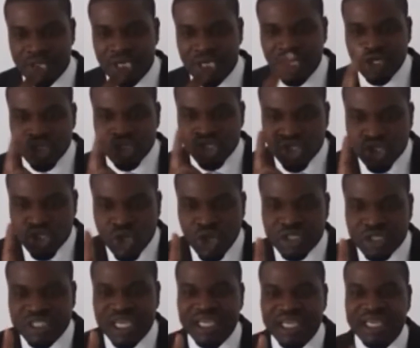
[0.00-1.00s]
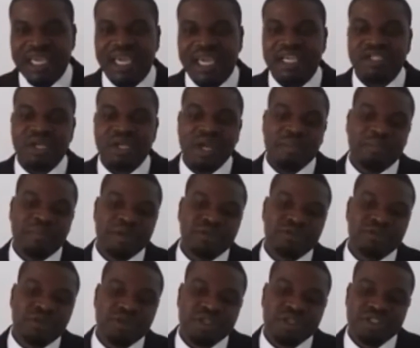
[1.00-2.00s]
Such dedication and
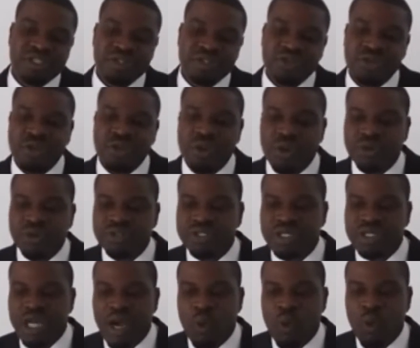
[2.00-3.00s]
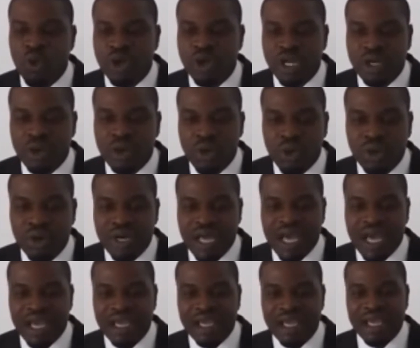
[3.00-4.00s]
patriotism to country and one
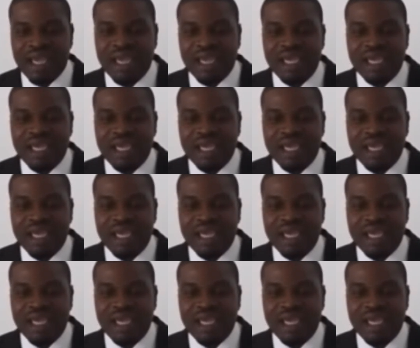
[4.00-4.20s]
another